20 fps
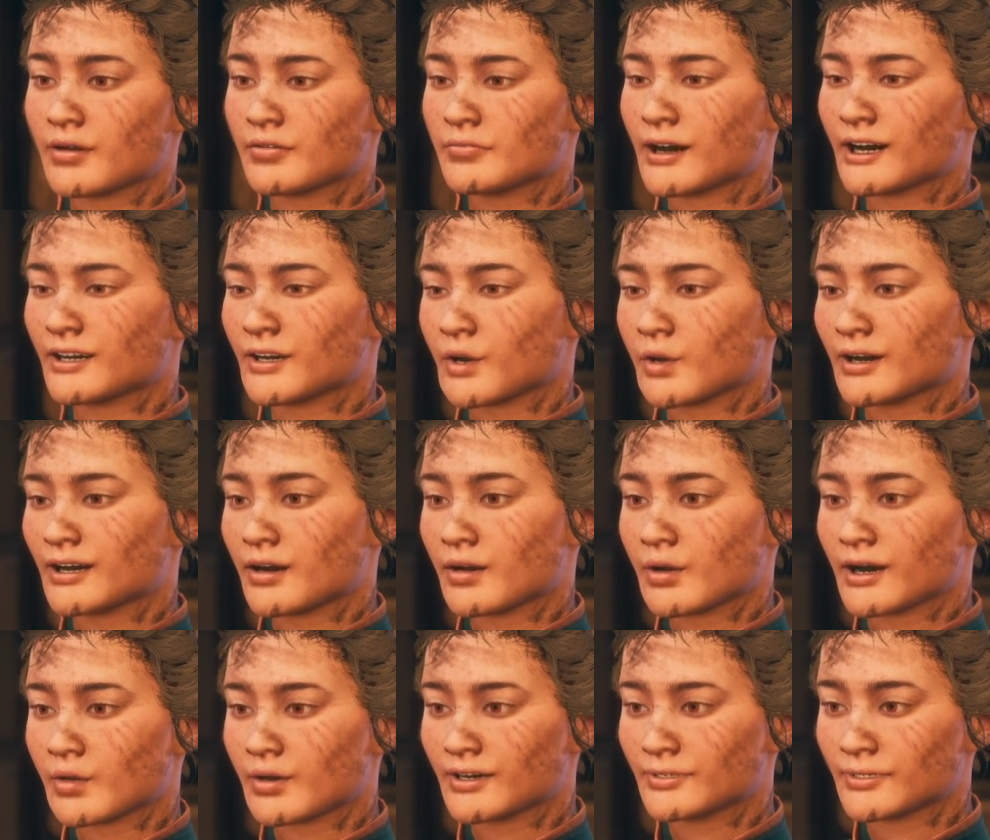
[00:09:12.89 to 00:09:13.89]
could find your way
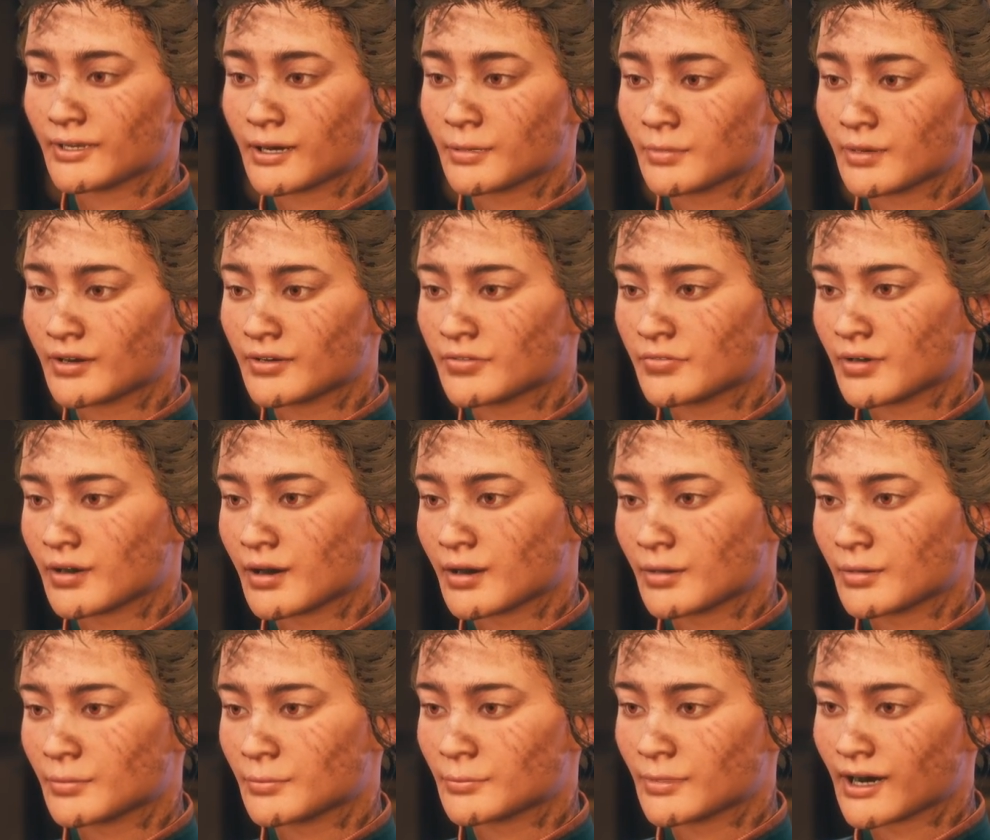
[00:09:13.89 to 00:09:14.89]
around this labyrinth of
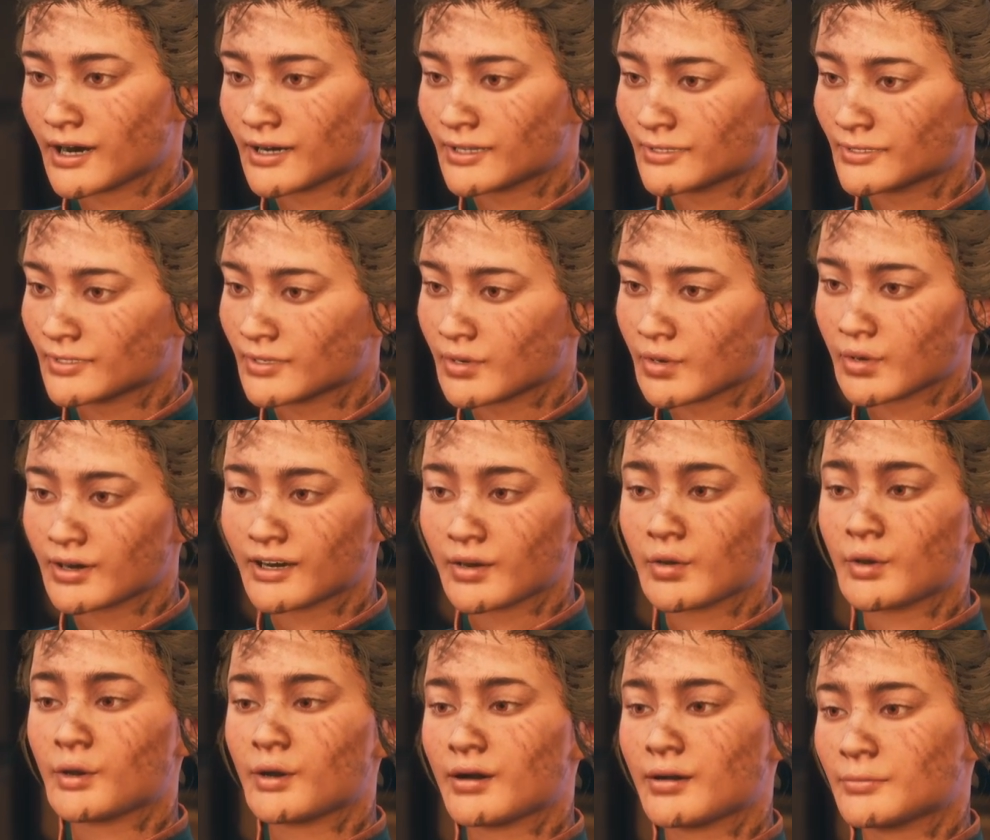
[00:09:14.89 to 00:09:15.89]
ducts and panels, we
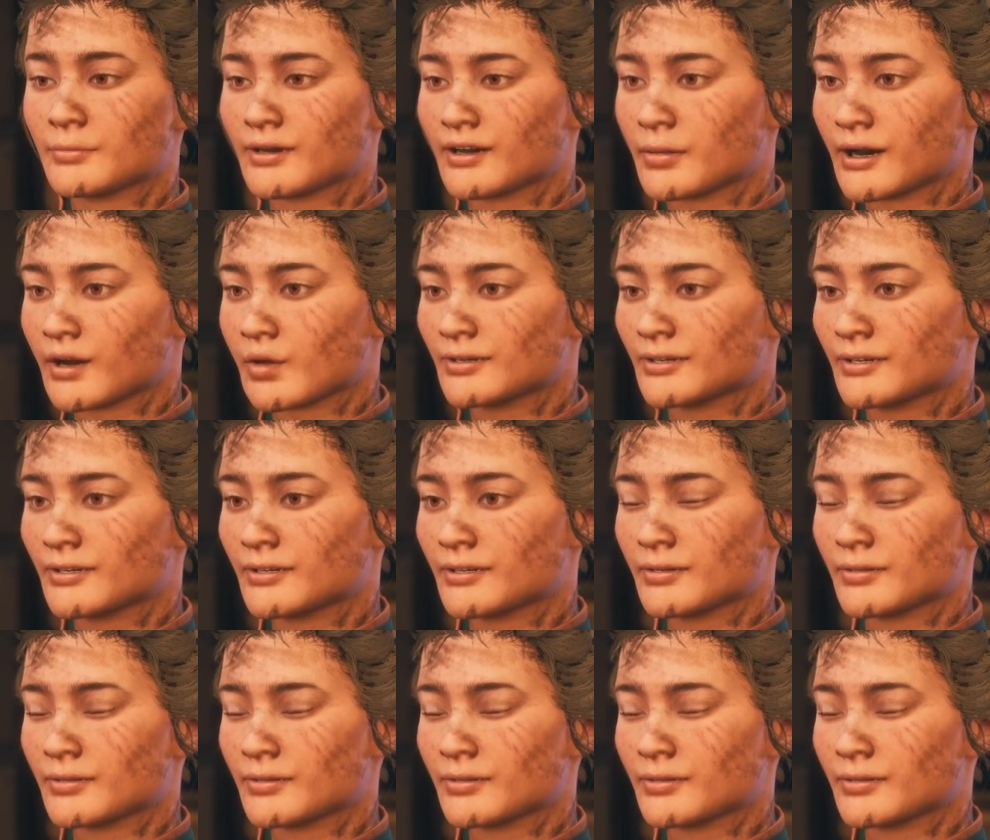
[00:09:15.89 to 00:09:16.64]
could work something out.